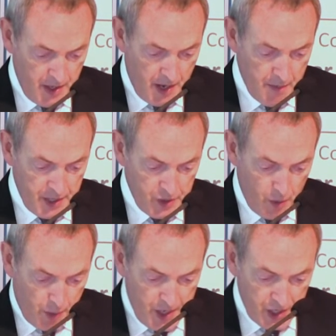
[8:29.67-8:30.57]
Companies
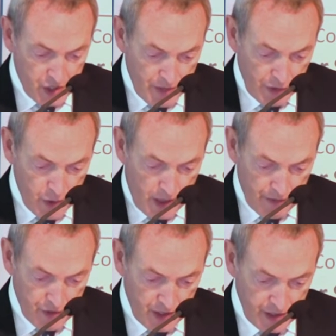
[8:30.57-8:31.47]
operating civil
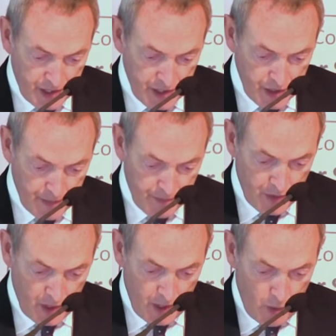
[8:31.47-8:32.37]
nuclear facilities
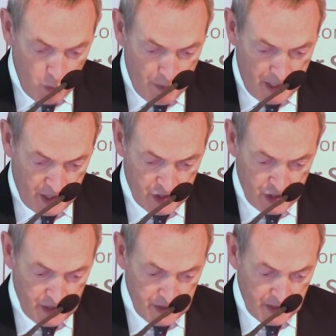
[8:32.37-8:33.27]
would be
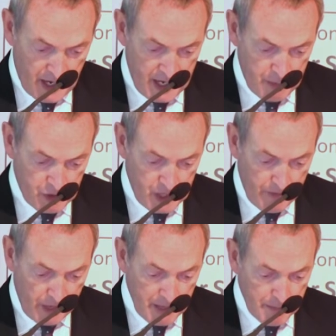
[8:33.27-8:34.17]
concerned that any
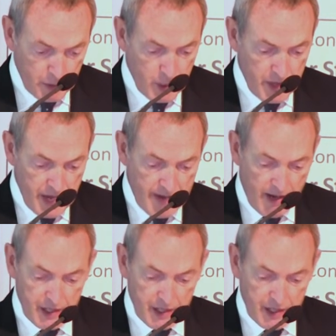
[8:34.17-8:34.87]
perceived link between their